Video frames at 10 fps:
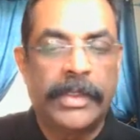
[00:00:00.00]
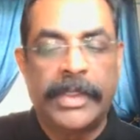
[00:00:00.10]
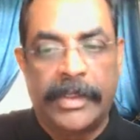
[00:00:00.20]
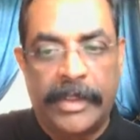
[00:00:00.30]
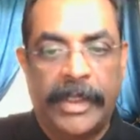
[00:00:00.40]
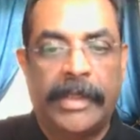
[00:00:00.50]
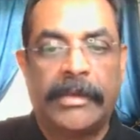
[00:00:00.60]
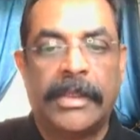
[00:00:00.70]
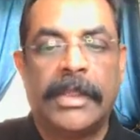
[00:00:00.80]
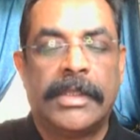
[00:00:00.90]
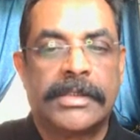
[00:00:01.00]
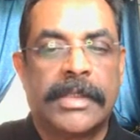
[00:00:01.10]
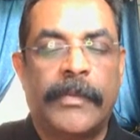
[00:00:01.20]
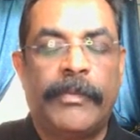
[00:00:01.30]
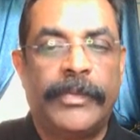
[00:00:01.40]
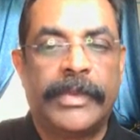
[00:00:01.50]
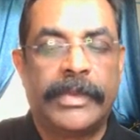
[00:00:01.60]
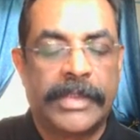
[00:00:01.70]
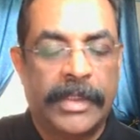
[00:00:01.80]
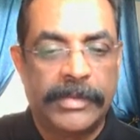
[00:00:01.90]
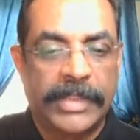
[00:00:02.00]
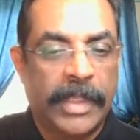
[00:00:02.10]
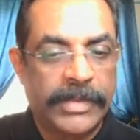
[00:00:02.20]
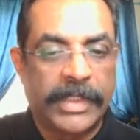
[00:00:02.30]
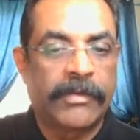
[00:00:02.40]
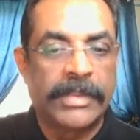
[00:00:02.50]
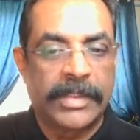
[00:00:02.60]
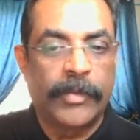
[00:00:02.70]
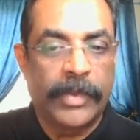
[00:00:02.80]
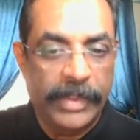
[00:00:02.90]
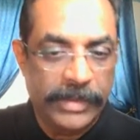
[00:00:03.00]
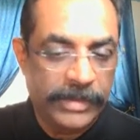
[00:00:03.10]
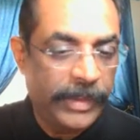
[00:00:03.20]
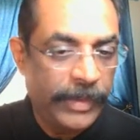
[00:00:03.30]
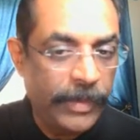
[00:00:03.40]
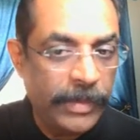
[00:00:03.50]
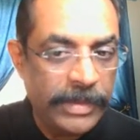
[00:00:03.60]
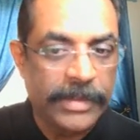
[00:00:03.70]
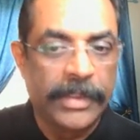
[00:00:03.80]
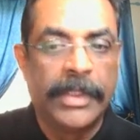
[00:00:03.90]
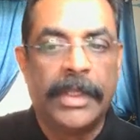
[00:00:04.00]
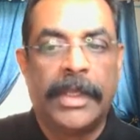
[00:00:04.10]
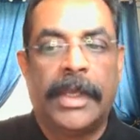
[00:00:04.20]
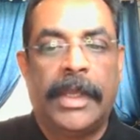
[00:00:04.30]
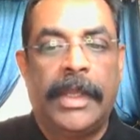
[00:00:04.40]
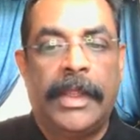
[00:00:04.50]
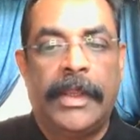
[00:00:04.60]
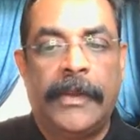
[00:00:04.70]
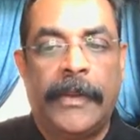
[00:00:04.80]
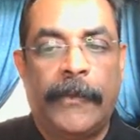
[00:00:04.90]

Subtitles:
then again some same sequence number is used, and